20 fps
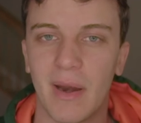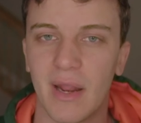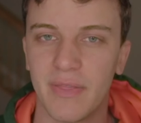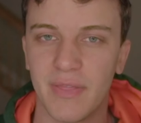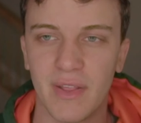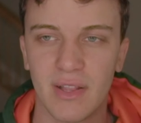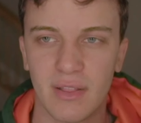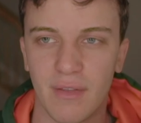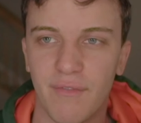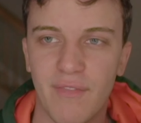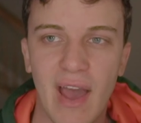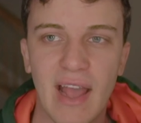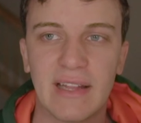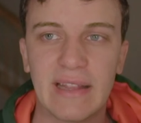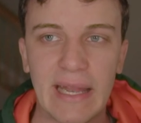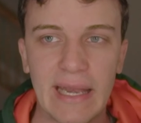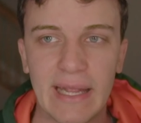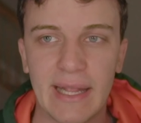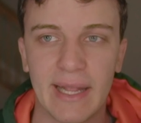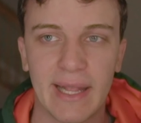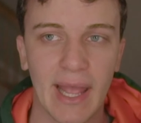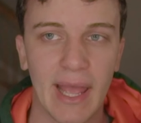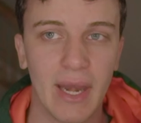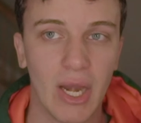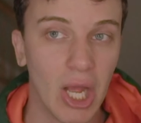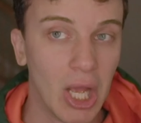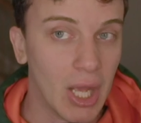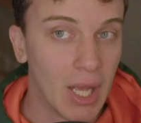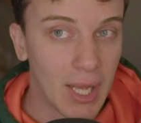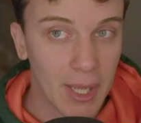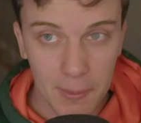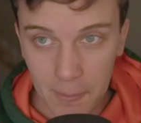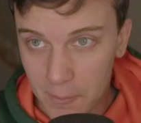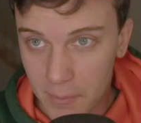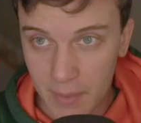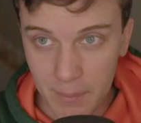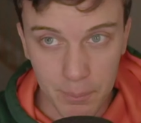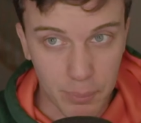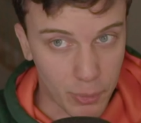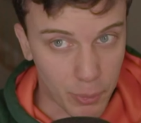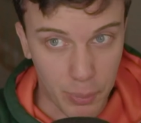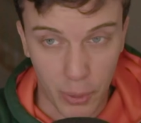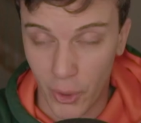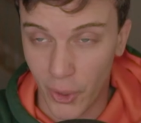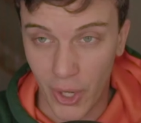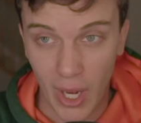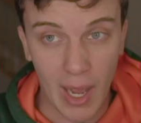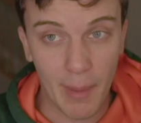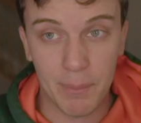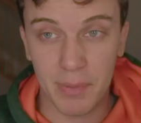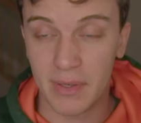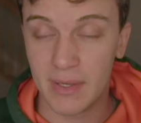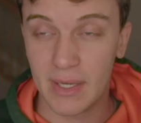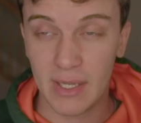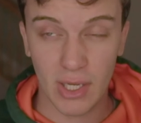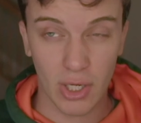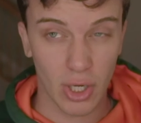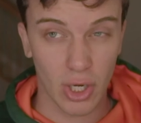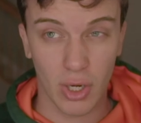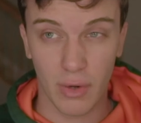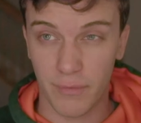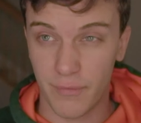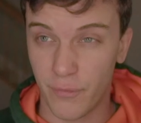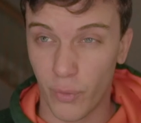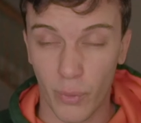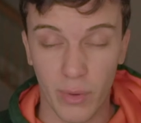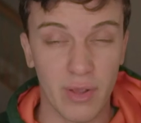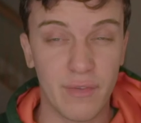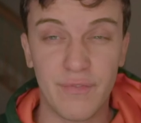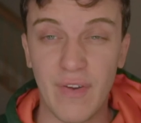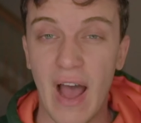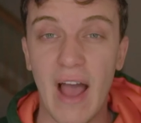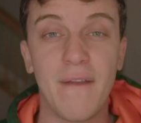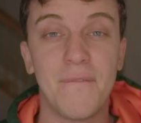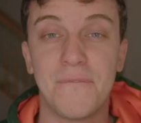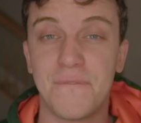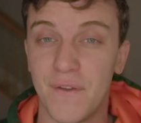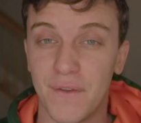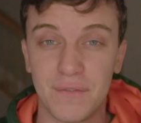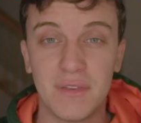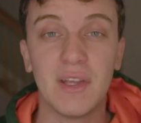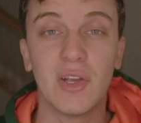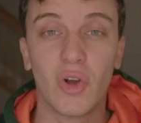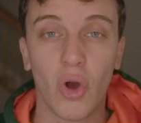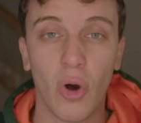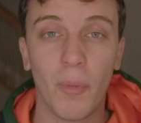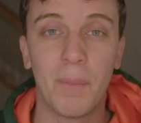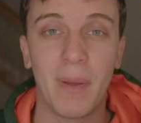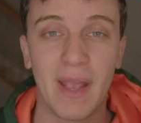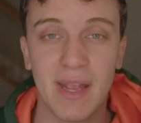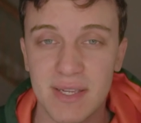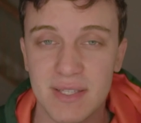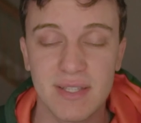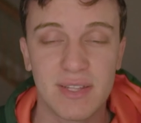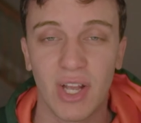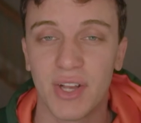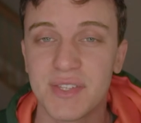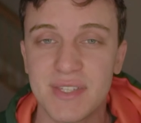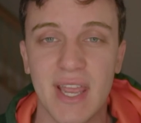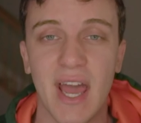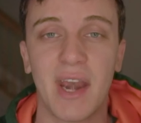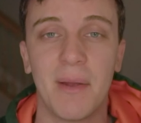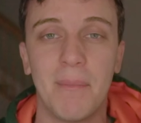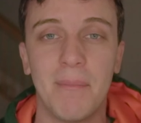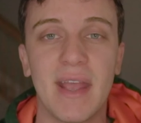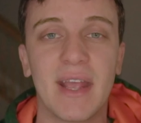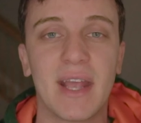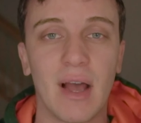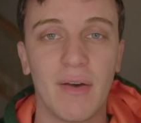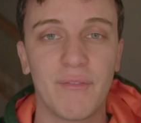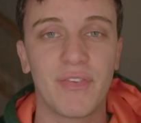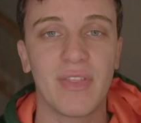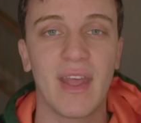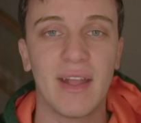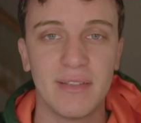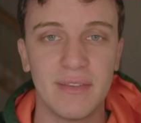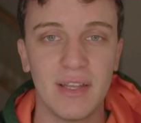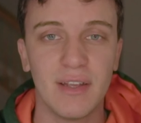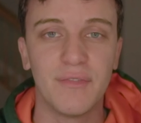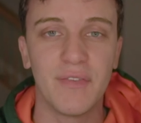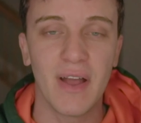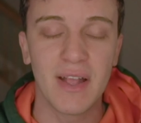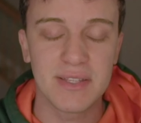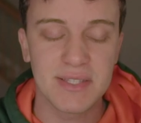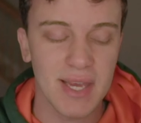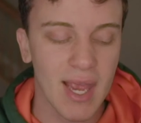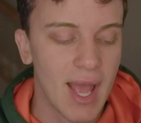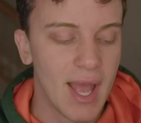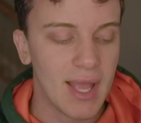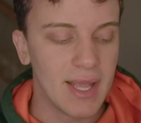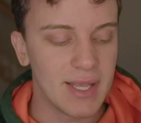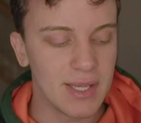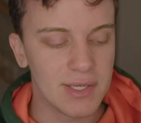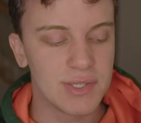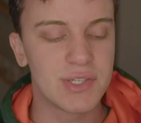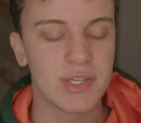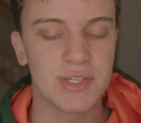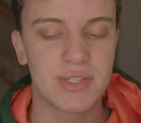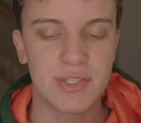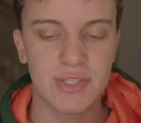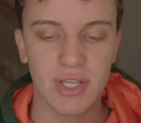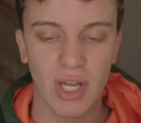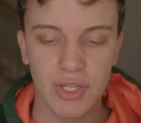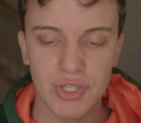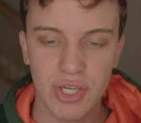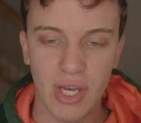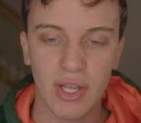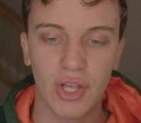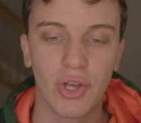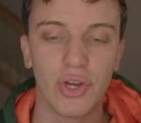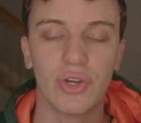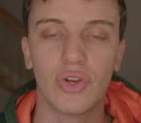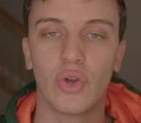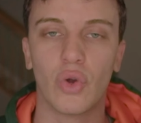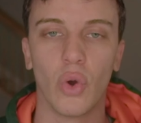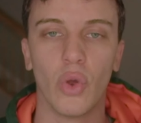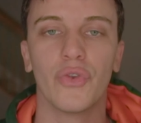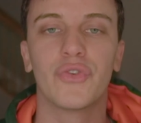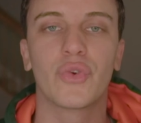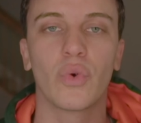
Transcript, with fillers: but I think the fact that he can put up near 45, 50 goal pace does kind of make up for that defense. He is just such a good goal